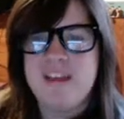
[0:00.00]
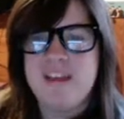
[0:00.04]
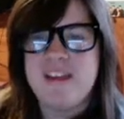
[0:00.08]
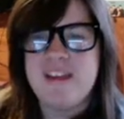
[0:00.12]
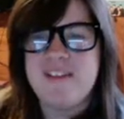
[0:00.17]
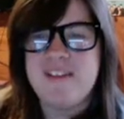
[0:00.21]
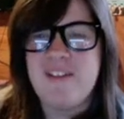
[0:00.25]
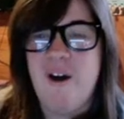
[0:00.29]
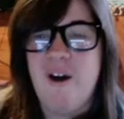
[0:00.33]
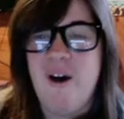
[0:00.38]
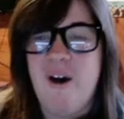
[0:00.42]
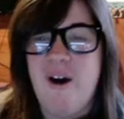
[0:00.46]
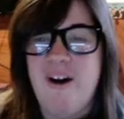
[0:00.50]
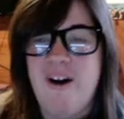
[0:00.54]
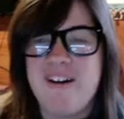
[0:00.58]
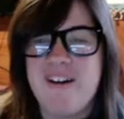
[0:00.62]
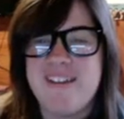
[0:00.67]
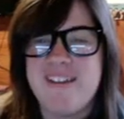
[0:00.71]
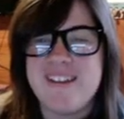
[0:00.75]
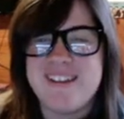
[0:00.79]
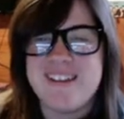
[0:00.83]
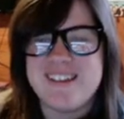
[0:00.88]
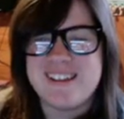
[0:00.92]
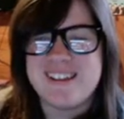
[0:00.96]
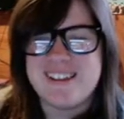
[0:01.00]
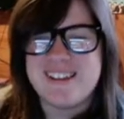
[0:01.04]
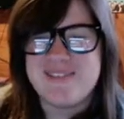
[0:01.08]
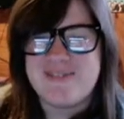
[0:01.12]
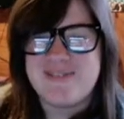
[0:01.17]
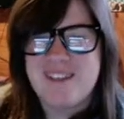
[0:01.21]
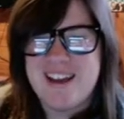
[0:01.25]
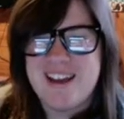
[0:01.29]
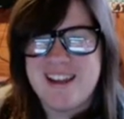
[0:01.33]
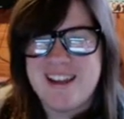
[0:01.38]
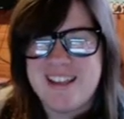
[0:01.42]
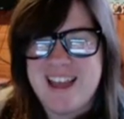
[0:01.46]
oh, he's gonna
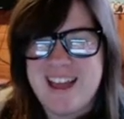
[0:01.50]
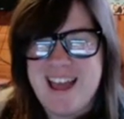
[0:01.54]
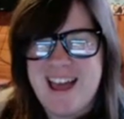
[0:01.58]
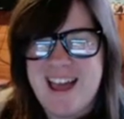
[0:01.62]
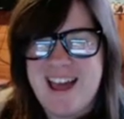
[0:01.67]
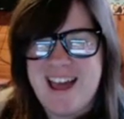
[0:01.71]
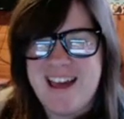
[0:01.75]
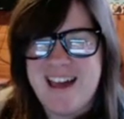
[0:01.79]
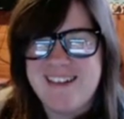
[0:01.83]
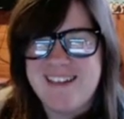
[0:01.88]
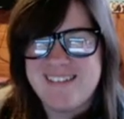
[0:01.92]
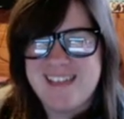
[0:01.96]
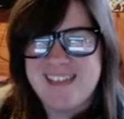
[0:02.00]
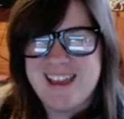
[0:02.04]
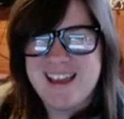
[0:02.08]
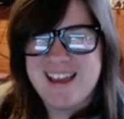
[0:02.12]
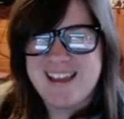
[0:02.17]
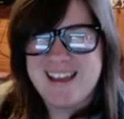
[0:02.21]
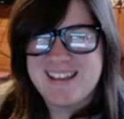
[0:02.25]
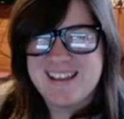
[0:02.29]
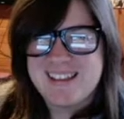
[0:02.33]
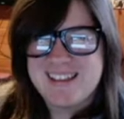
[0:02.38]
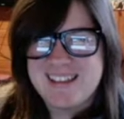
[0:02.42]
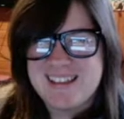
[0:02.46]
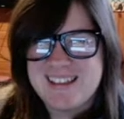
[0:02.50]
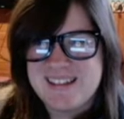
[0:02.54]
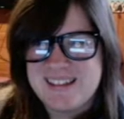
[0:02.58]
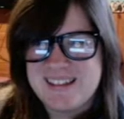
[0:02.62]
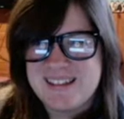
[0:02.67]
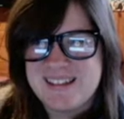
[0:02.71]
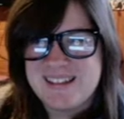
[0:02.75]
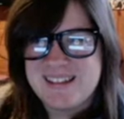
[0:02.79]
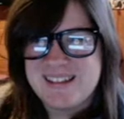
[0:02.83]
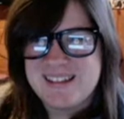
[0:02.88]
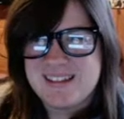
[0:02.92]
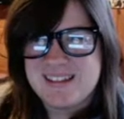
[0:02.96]
find out, yes.
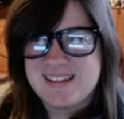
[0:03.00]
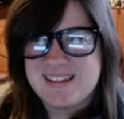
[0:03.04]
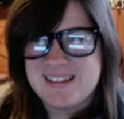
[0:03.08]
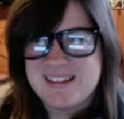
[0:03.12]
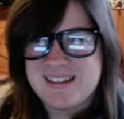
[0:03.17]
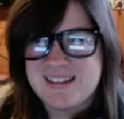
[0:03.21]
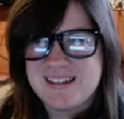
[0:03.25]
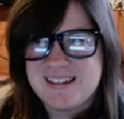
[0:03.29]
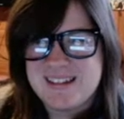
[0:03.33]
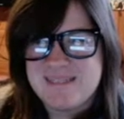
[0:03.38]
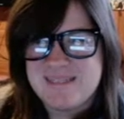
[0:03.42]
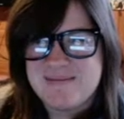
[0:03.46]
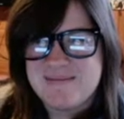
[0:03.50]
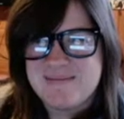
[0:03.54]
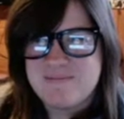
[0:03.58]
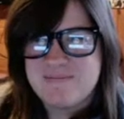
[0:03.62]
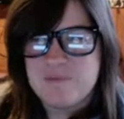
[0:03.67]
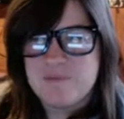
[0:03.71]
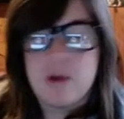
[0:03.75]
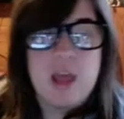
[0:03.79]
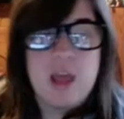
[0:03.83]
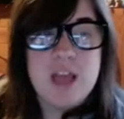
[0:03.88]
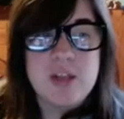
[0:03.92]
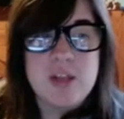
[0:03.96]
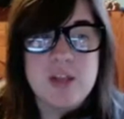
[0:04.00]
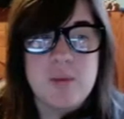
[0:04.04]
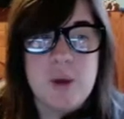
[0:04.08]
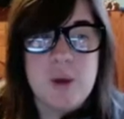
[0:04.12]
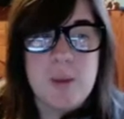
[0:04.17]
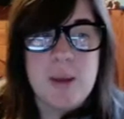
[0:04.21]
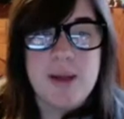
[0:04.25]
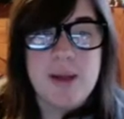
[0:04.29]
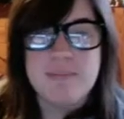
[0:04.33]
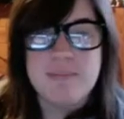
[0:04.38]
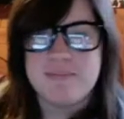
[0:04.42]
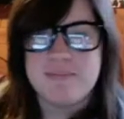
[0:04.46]
It's a robot.